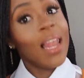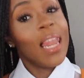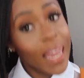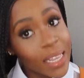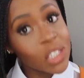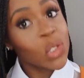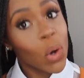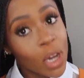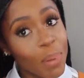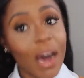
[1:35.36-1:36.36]
let's
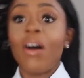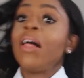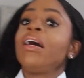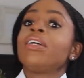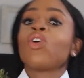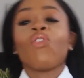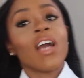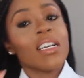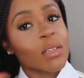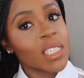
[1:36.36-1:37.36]
talk about Sorry
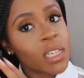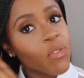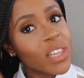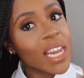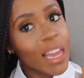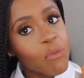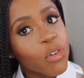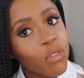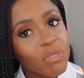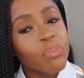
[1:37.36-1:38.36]
guys, I'm just loving the
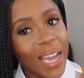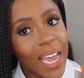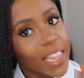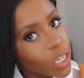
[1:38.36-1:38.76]
length of my hair.